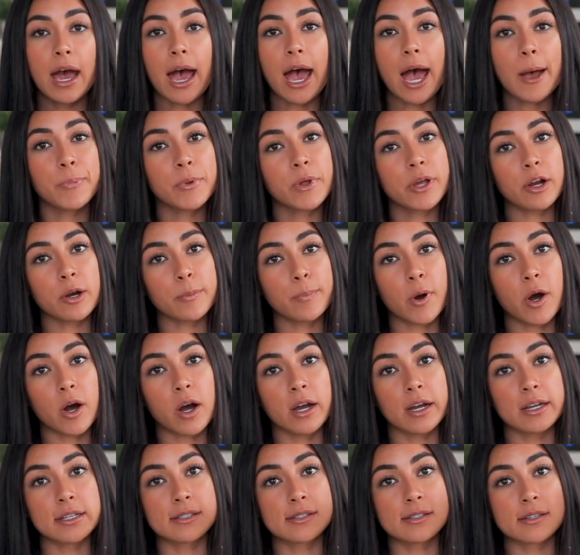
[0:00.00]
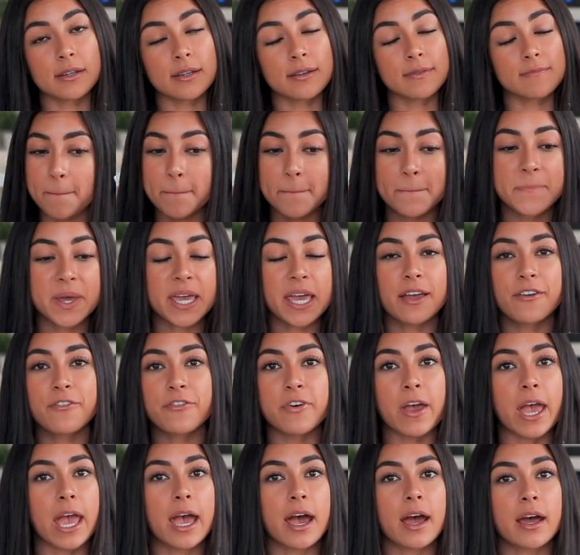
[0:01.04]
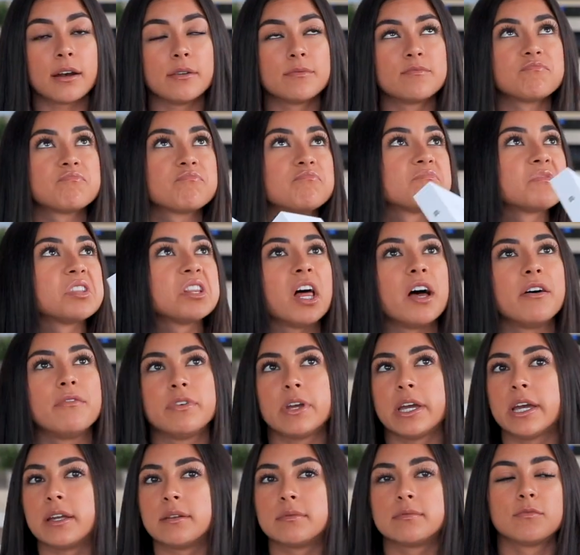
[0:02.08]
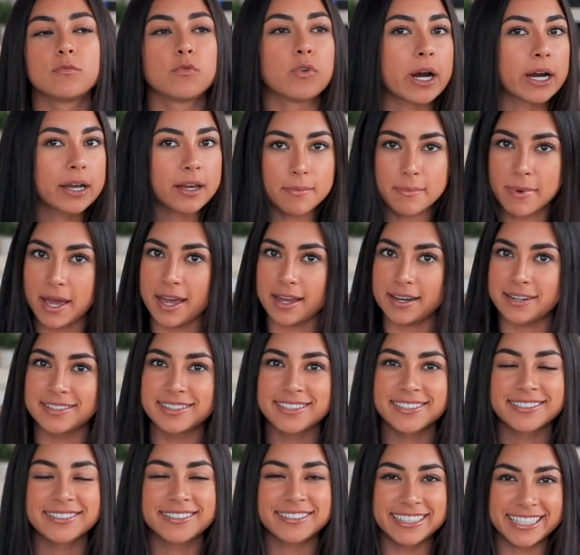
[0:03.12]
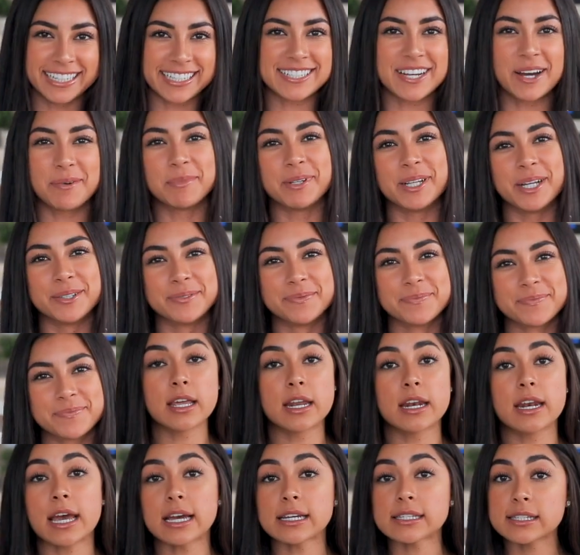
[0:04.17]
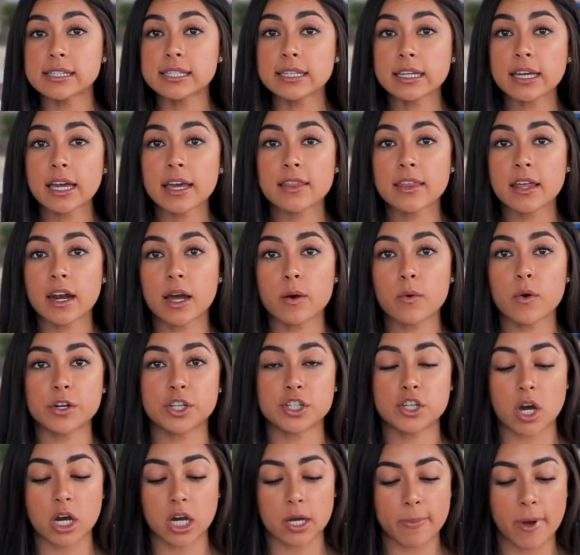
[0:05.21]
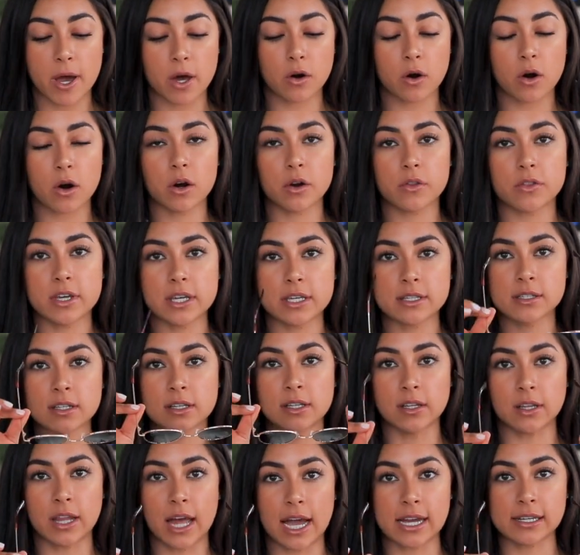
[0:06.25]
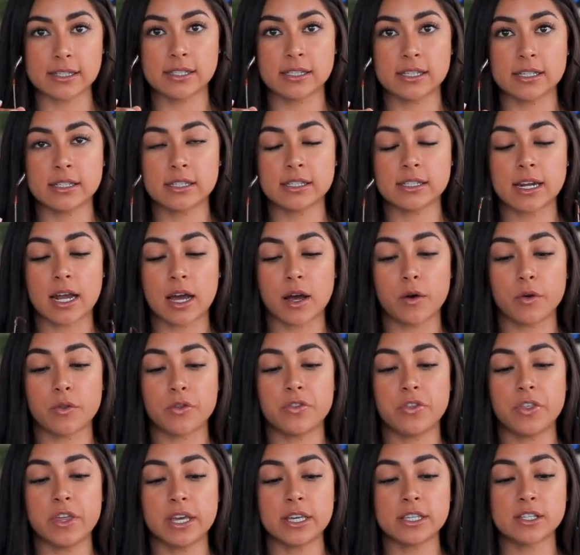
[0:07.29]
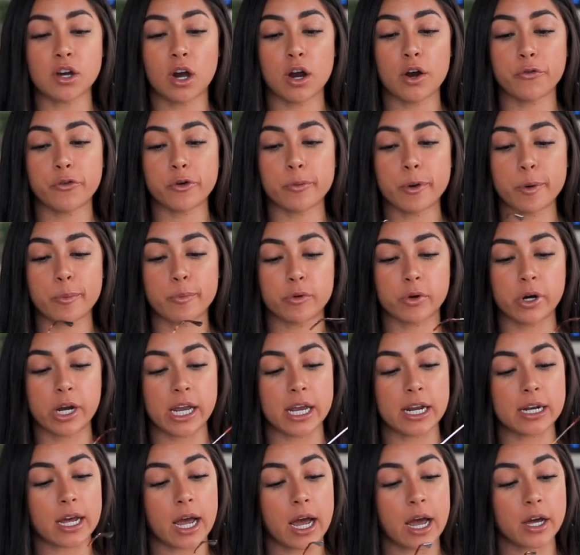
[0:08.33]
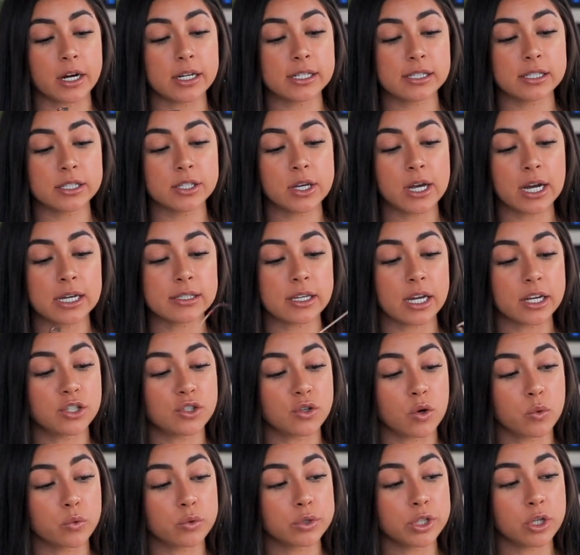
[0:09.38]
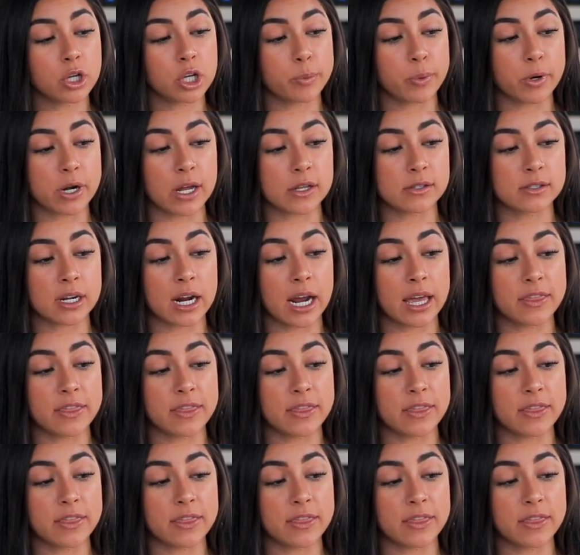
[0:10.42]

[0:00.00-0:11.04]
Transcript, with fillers: Apple AirPods, big fan, love it, recommend, link down below. The next thing that I want to talk about are these glasses. Now, these are from a brand, honestly, you guys, I don't really know how to pronounce it.